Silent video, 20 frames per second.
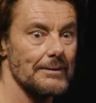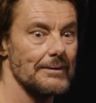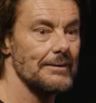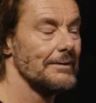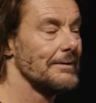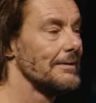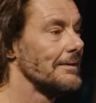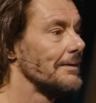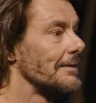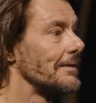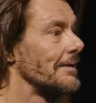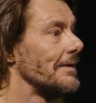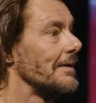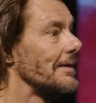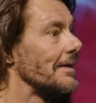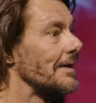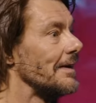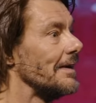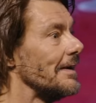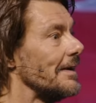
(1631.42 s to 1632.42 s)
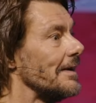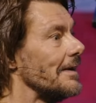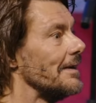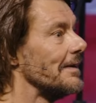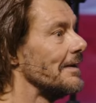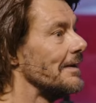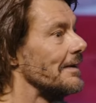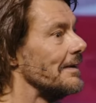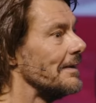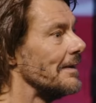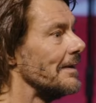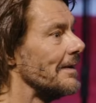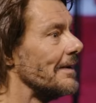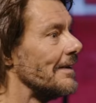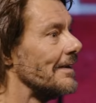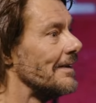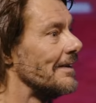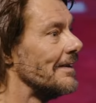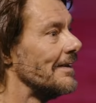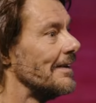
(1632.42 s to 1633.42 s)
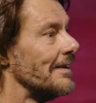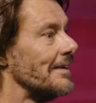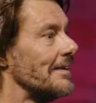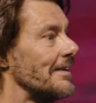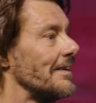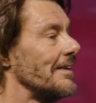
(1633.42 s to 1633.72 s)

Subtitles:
(silence)